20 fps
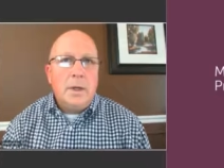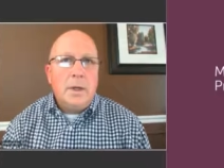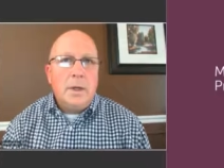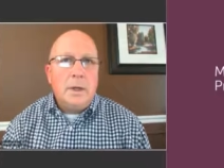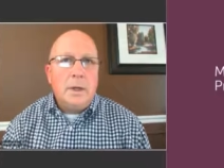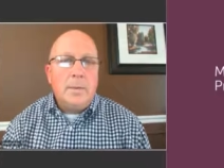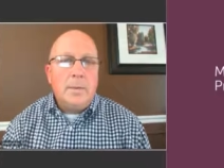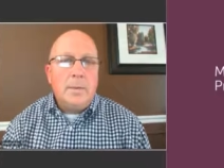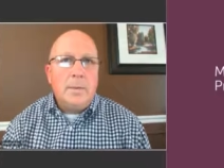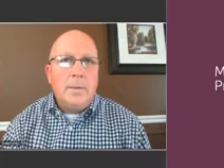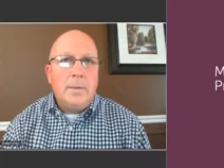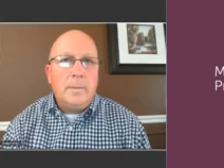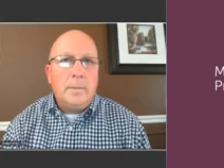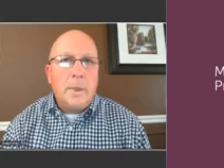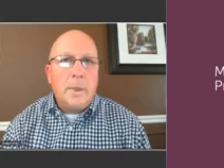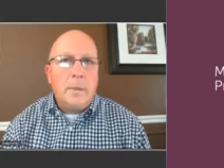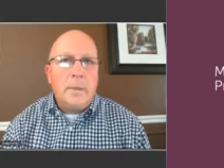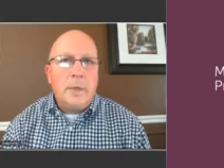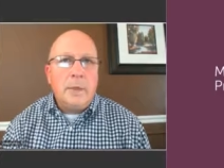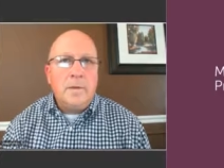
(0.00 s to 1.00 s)
I'm
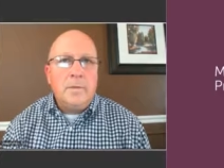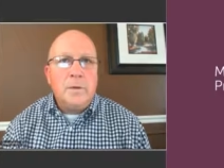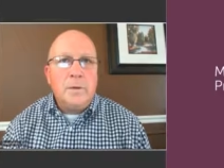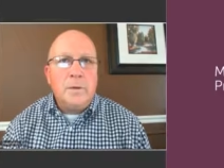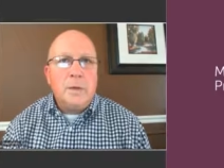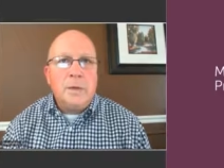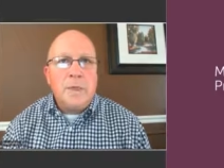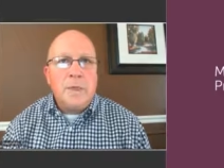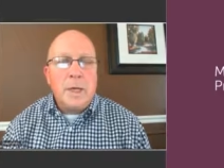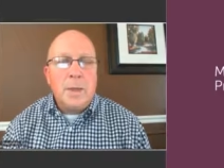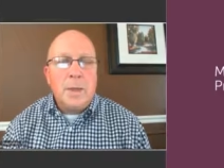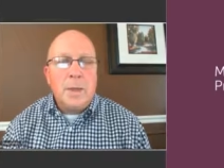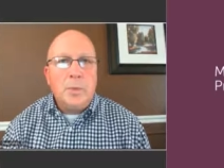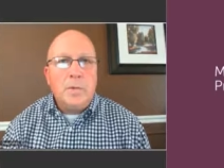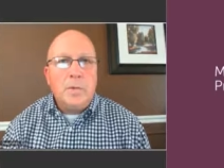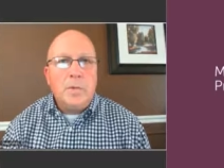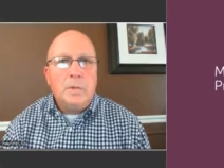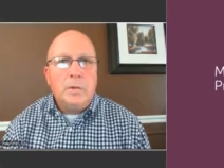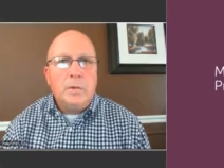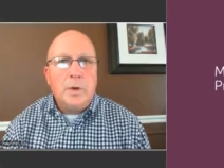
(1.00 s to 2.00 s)
going to give you an
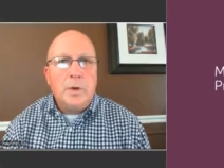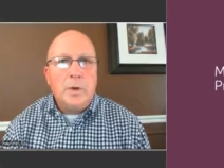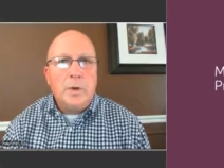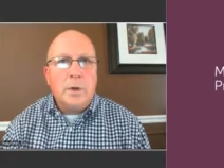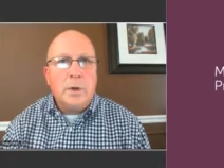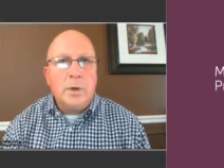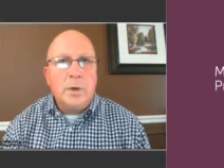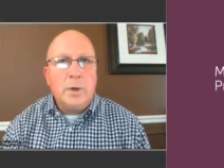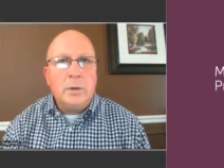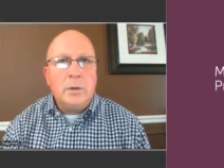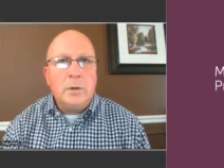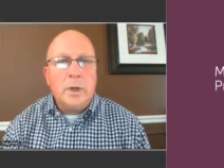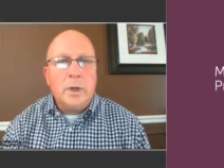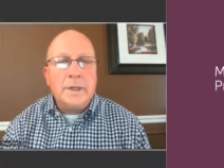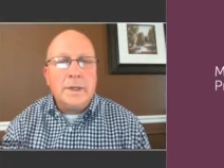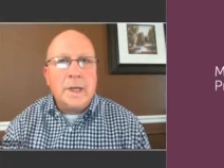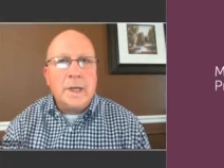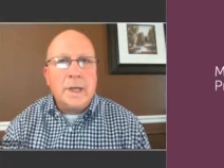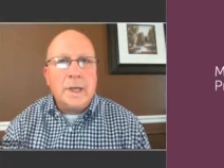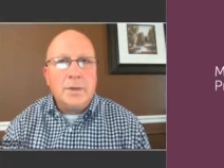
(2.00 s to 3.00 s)
example of a drug called
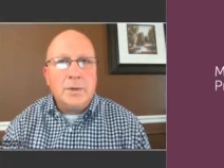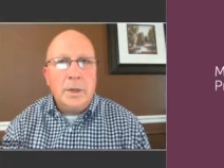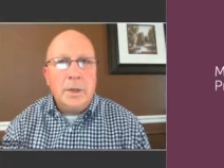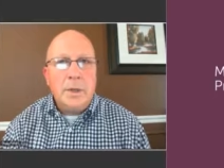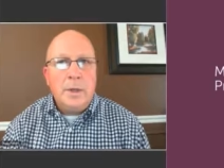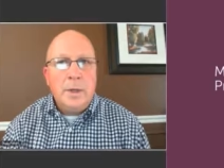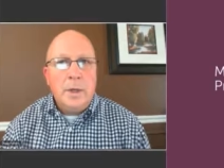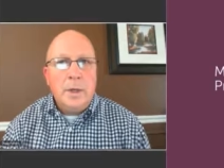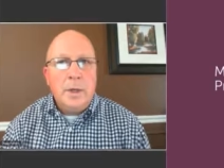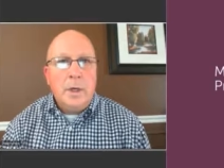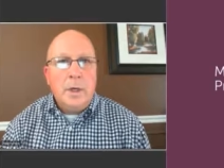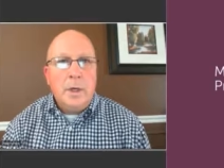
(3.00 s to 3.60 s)
ondansetron.